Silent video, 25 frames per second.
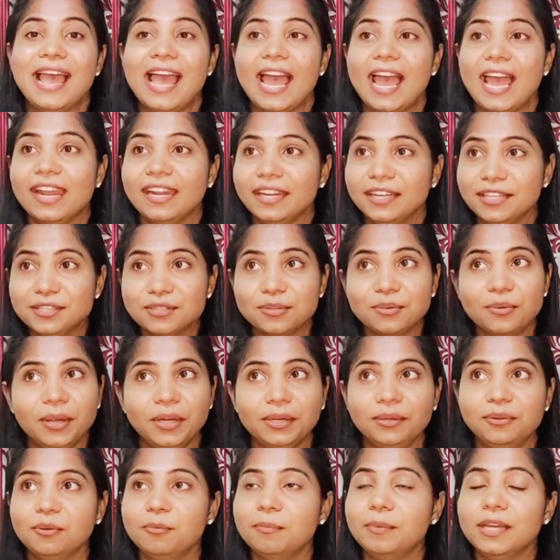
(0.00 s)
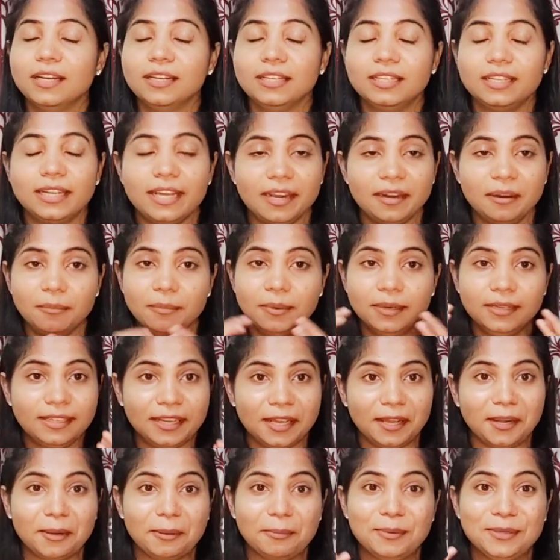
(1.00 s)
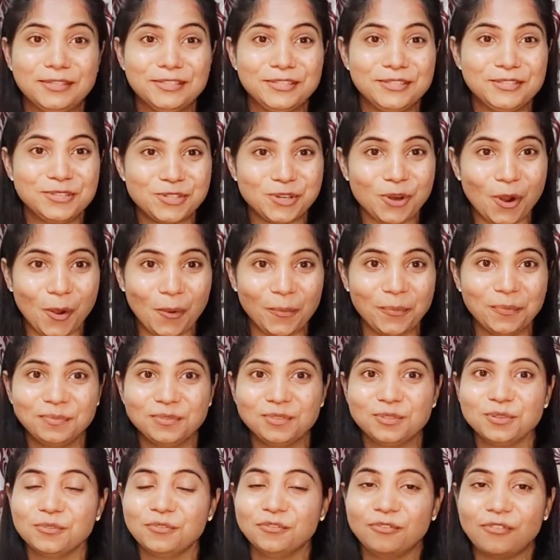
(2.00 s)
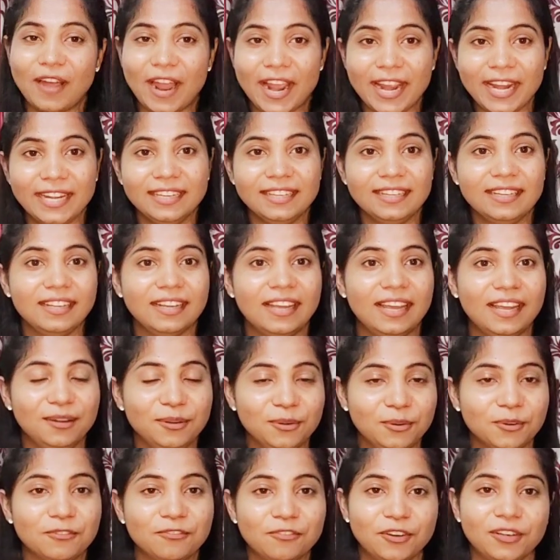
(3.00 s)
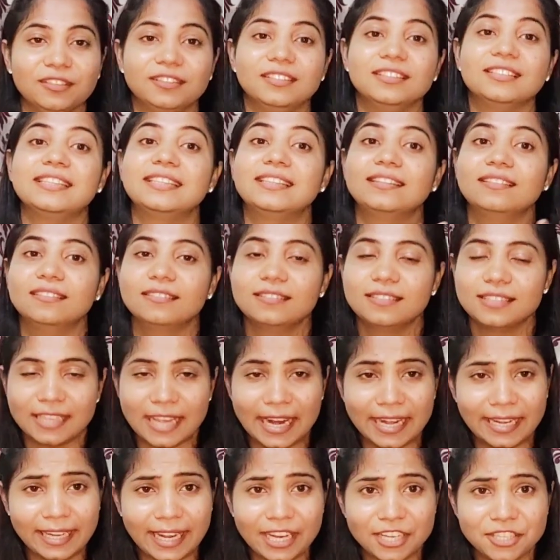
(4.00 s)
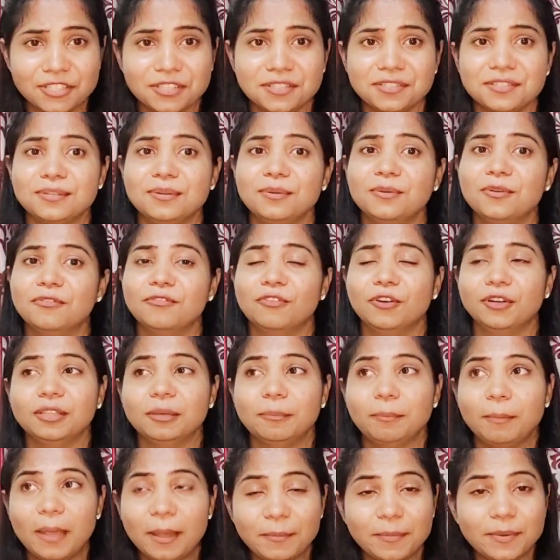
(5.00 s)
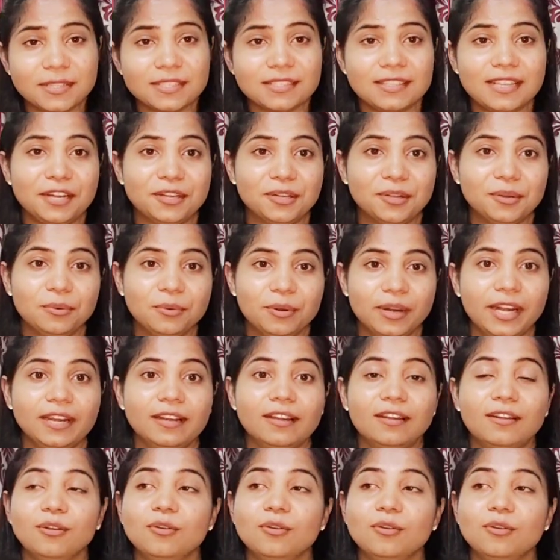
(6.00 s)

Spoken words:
And it's going to be a terrible job to find and look for the citations, look for the papers that you read,